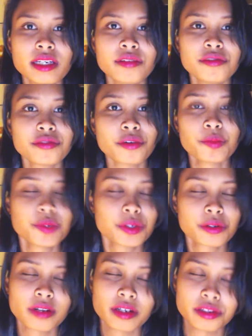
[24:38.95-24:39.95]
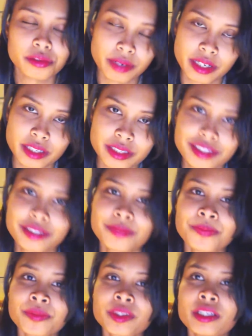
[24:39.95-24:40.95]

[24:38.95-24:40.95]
informed or otherwise.